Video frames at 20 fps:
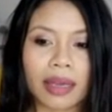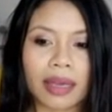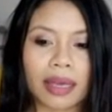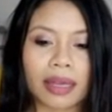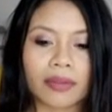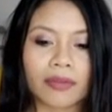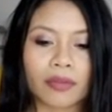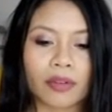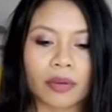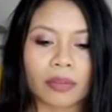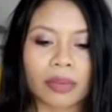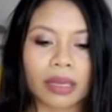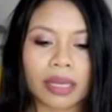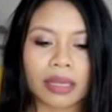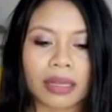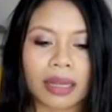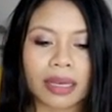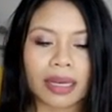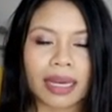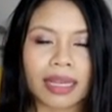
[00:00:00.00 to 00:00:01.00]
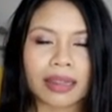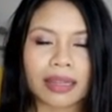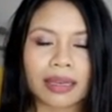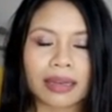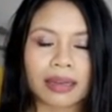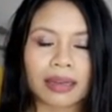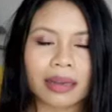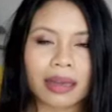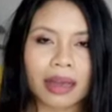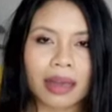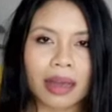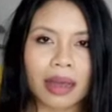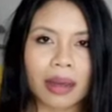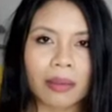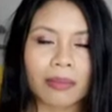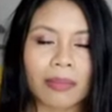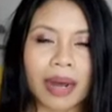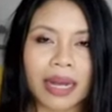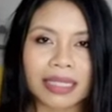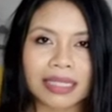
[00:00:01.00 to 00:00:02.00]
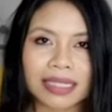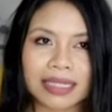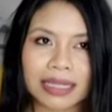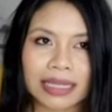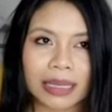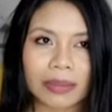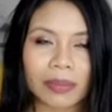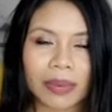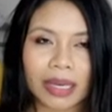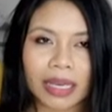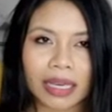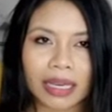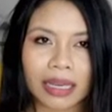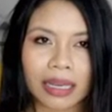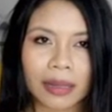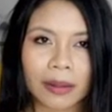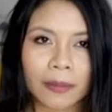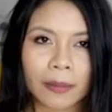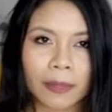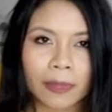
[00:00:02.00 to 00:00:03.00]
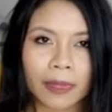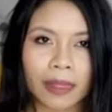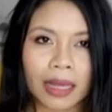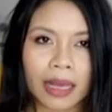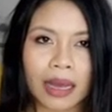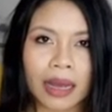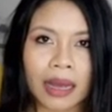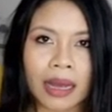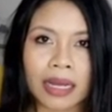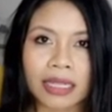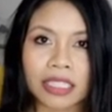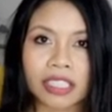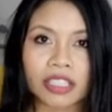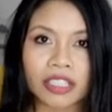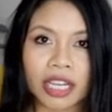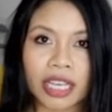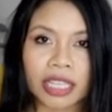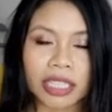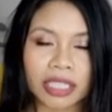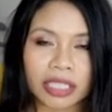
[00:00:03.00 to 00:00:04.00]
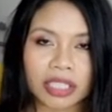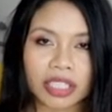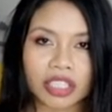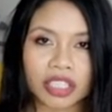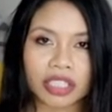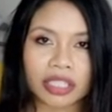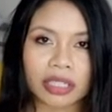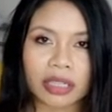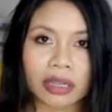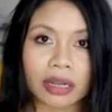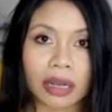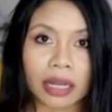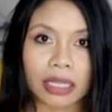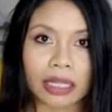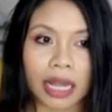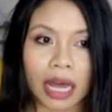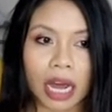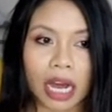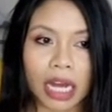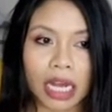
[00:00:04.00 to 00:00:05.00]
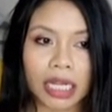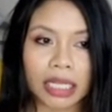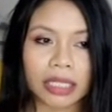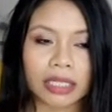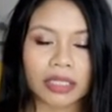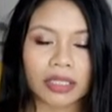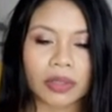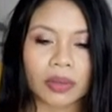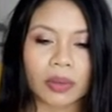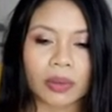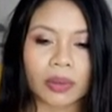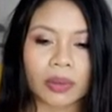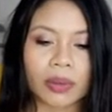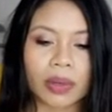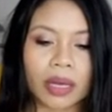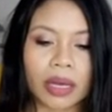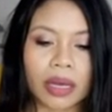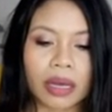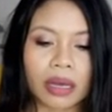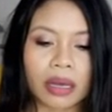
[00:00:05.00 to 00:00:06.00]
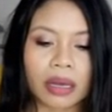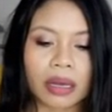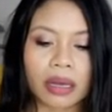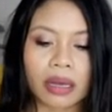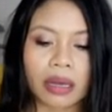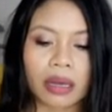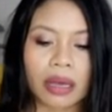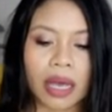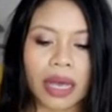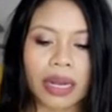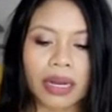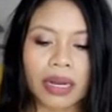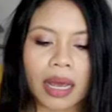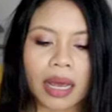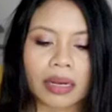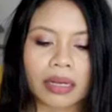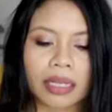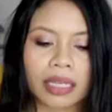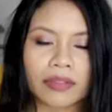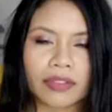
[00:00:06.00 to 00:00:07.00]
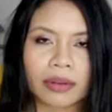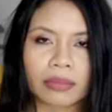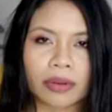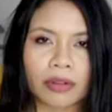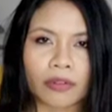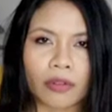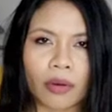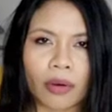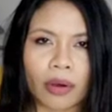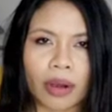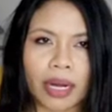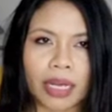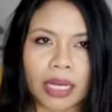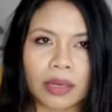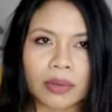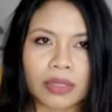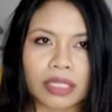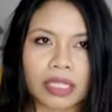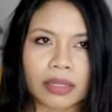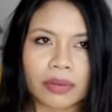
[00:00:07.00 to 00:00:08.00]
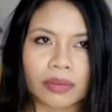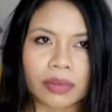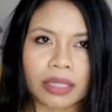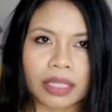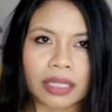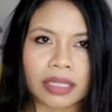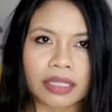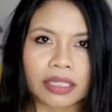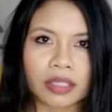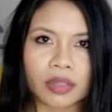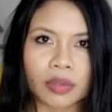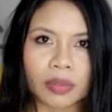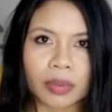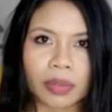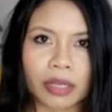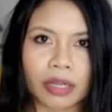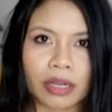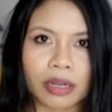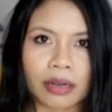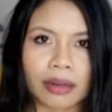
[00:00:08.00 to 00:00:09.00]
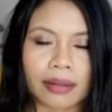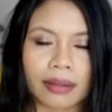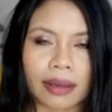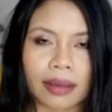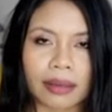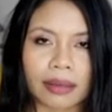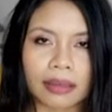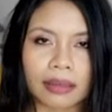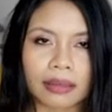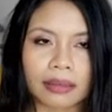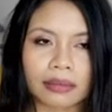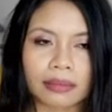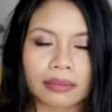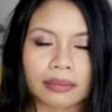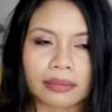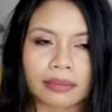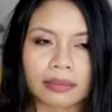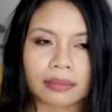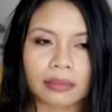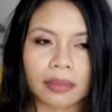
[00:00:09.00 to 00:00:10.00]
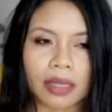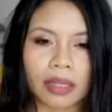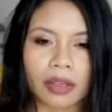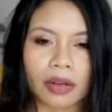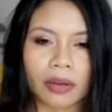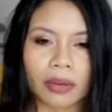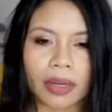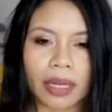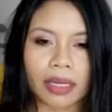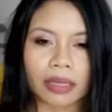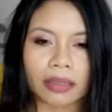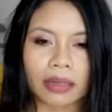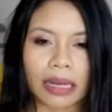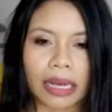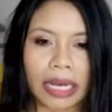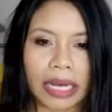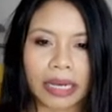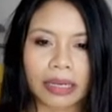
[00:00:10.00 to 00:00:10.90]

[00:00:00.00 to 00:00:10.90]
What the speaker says: And for me, like I think my sleeping has changed a lot. So and even before, like I wasn't really a super, like, you know, like